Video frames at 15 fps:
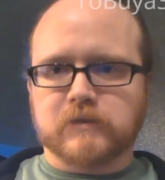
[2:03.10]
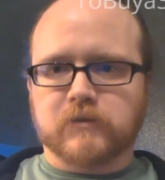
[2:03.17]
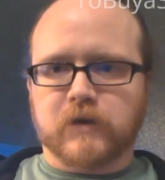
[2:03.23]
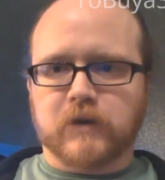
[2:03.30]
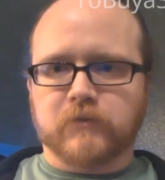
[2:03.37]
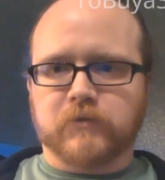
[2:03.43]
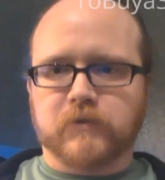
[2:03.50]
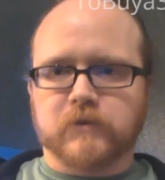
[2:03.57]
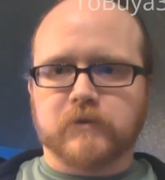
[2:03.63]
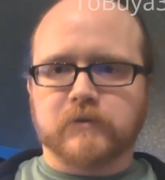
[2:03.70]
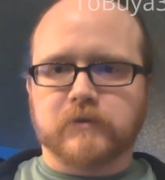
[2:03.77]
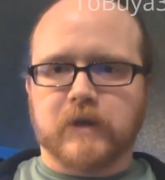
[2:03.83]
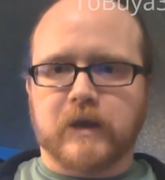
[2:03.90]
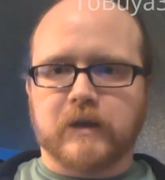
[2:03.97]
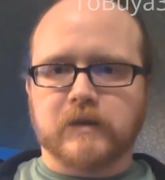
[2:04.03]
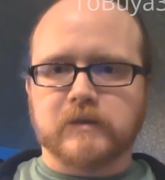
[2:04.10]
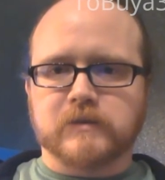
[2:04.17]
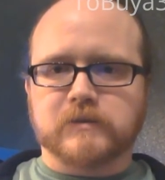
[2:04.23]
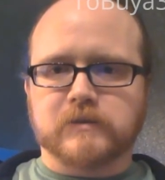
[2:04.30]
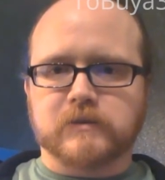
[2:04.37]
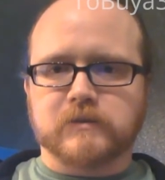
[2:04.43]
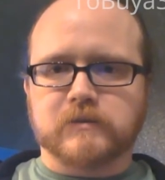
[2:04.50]
great for adding
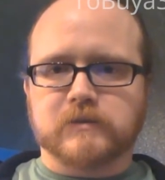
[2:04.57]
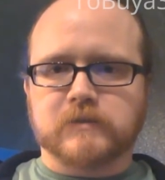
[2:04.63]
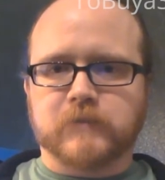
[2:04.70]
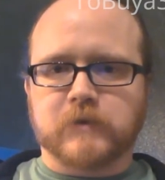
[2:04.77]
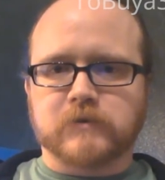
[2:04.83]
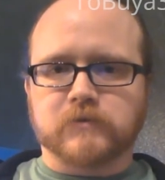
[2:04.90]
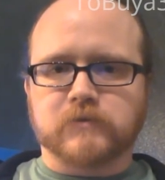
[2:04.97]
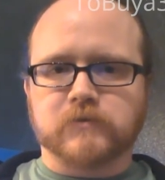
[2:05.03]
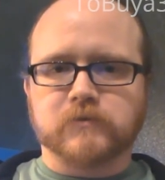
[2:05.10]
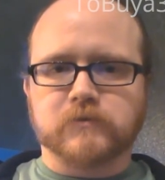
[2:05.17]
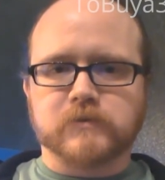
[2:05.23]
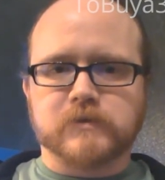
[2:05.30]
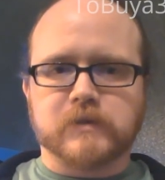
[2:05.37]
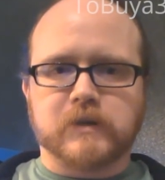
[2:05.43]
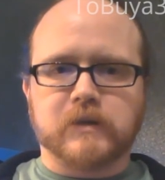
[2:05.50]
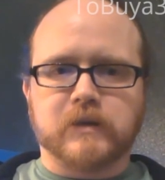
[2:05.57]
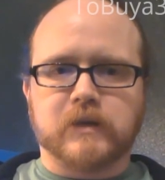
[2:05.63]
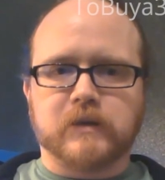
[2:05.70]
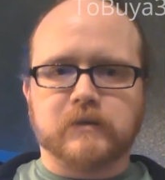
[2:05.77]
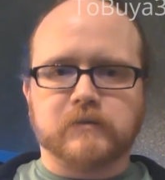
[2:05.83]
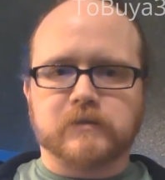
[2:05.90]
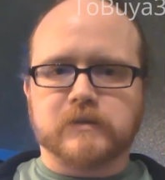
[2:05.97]
just the special tools that you
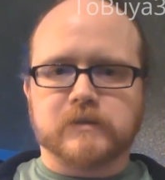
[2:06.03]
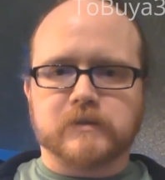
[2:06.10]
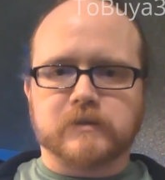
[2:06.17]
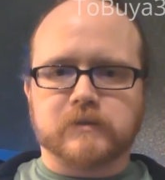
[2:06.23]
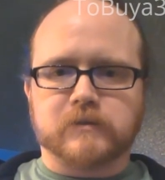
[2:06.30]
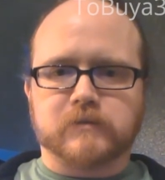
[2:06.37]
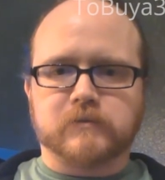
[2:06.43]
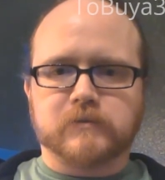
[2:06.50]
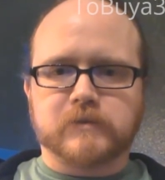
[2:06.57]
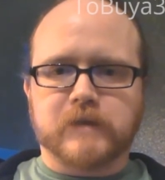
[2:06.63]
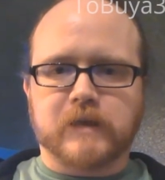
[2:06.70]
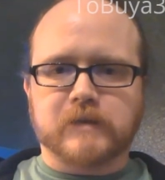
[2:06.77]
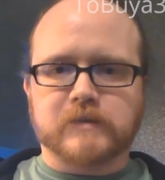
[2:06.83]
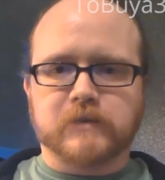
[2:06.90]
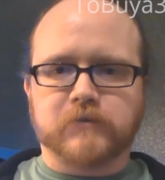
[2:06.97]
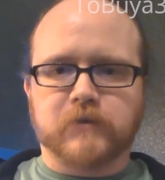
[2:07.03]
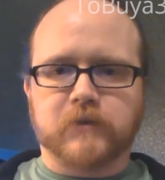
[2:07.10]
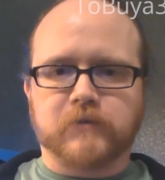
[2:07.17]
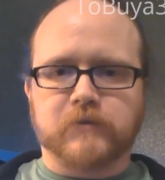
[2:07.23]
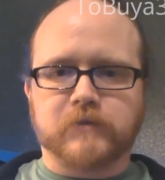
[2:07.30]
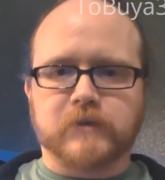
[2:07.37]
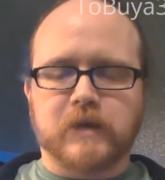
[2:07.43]
need just to take stuff
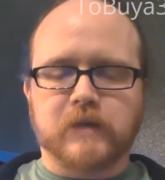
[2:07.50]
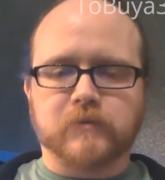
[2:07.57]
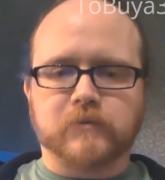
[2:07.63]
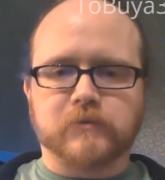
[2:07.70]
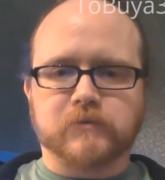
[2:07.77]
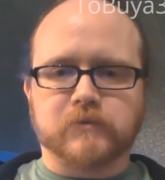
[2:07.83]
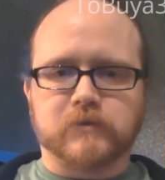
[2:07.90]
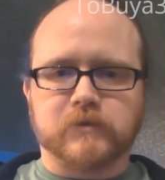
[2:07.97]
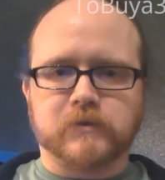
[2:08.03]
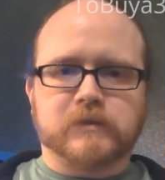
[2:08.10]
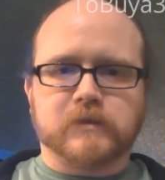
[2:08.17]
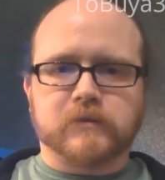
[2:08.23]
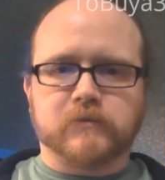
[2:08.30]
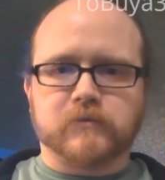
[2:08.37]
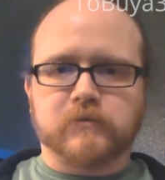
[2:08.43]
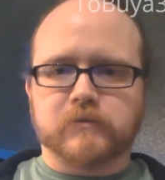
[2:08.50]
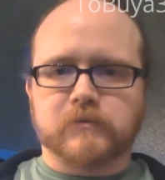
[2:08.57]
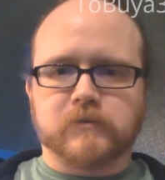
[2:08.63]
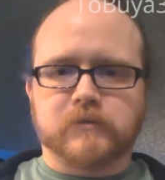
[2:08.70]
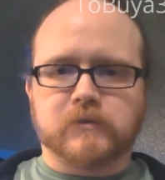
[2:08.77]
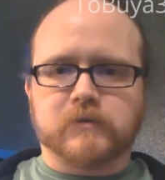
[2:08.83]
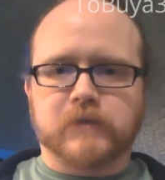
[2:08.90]
off the table or to
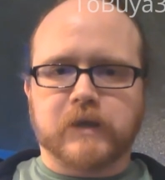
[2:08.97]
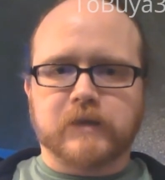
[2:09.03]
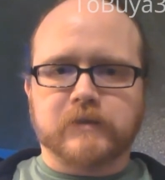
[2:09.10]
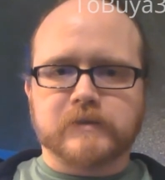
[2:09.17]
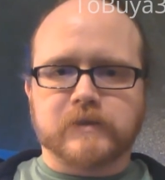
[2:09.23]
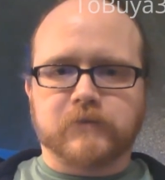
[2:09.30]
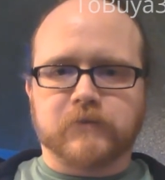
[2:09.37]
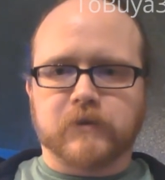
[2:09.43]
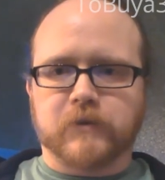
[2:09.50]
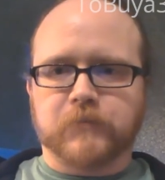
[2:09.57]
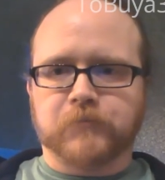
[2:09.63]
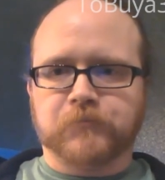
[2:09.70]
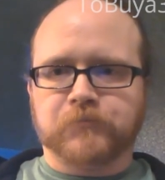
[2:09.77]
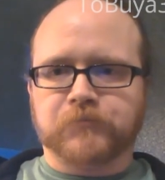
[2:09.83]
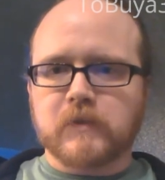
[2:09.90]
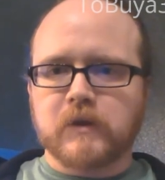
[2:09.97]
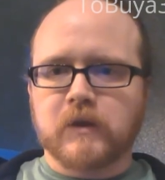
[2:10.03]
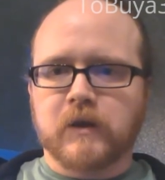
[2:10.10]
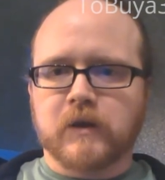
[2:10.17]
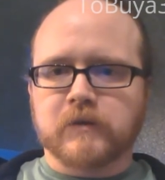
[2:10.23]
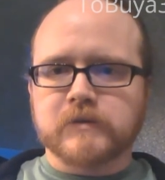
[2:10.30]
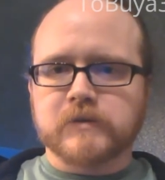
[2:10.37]
clean stuff up.
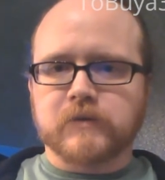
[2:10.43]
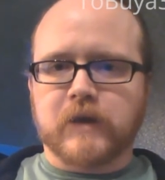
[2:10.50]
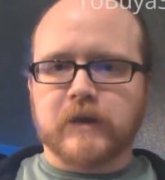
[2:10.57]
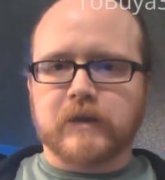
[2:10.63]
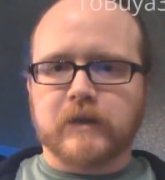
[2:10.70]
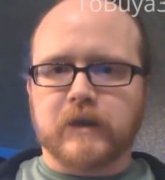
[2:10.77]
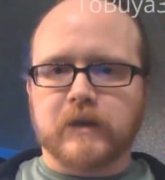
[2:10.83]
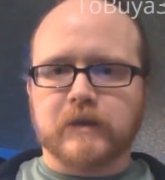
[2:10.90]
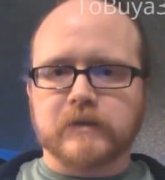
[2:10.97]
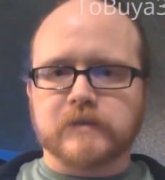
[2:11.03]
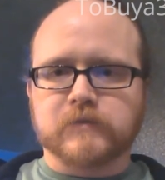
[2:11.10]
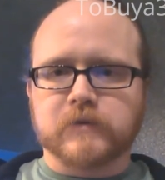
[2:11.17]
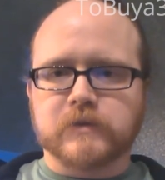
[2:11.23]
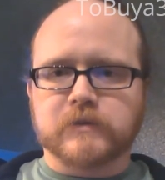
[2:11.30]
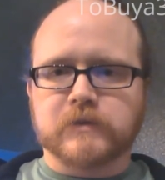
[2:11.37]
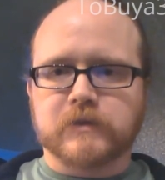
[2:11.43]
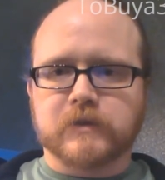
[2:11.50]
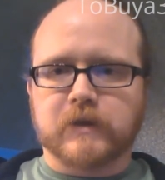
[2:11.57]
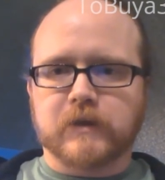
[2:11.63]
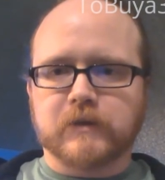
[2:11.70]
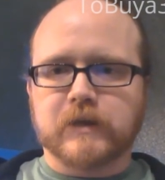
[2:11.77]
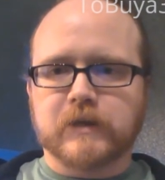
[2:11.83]
I also added a switch to
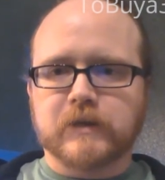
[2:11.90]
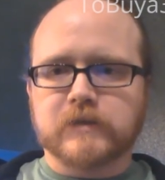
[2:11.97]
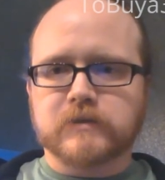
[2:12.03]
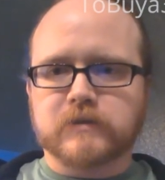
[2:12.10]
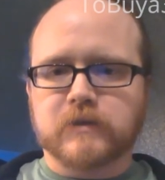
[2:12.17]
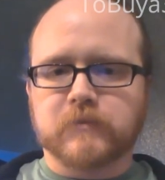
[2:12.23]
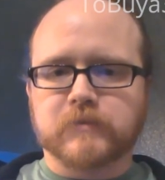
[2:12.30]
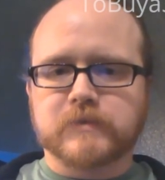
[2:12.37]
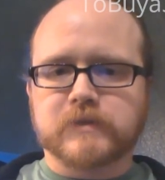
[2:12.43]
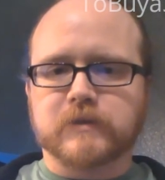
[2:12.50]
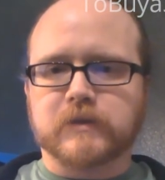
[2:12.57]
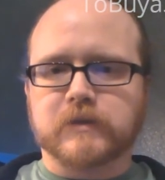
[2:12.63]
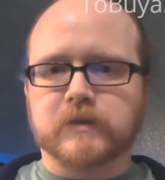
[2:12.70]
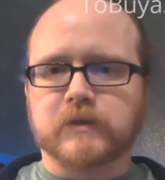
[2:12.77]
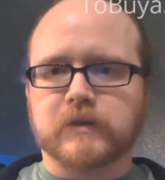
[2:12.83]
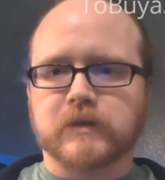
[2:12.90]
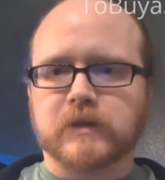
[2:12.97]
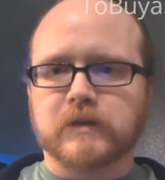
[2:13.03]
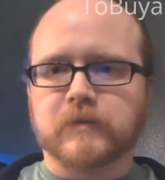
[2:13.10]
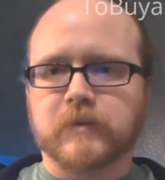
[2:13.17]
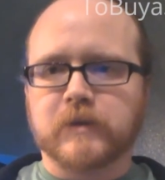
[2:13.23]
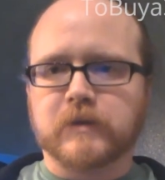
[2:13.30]
the L E D strip so that you can
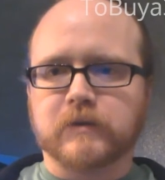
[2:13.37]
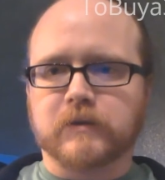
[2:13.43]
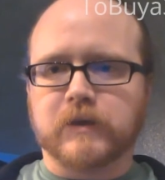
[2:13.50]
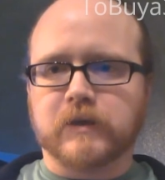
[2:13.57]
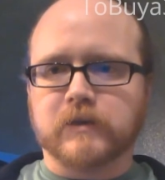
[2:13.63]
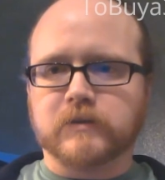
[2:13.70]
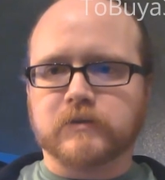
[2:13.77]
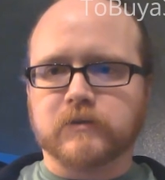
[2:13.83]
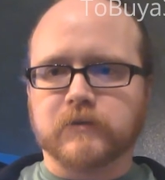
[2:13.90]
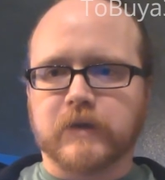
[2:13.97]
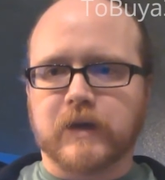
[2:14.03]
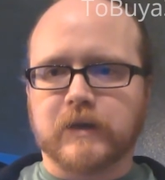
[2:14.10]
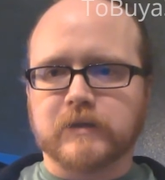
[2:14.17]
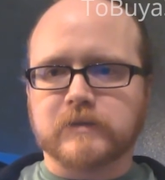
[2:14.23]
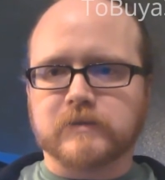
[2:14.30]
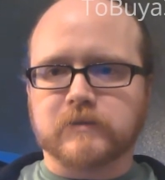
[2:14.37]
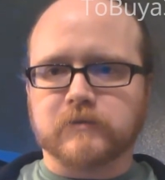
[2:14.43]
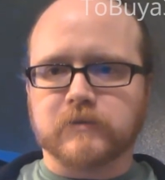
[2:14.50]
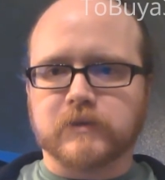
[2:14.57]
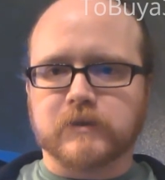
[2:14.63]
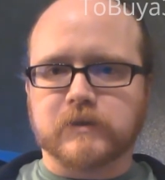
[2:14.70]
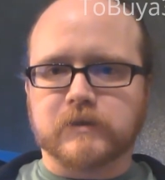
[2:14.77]
independently control that
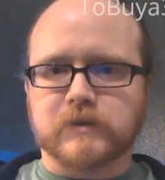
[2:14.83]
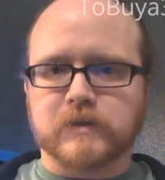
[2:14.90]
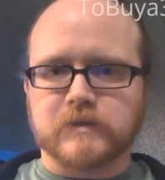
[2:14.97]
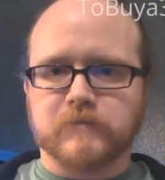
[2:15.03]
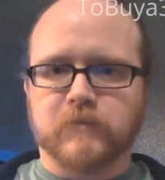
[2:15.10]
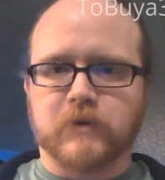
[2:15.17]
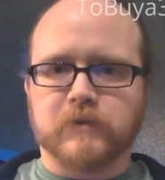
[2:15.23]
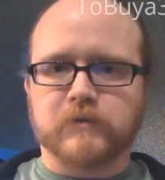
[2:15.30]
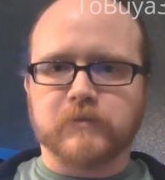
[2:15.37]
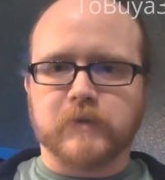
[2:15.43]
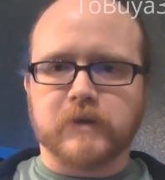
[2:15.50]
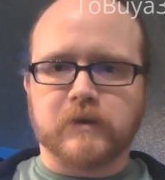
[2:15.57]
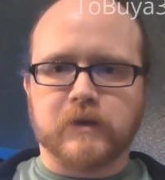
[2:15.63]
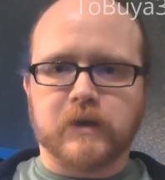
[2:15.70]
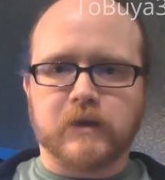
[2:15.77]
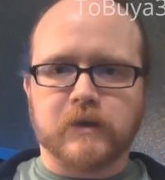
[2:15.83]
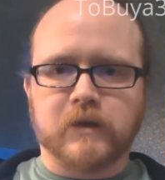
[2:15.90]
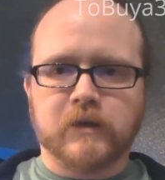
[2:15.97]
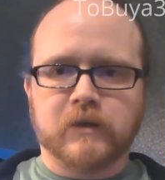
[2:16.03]
so that it doesn't bother me at night.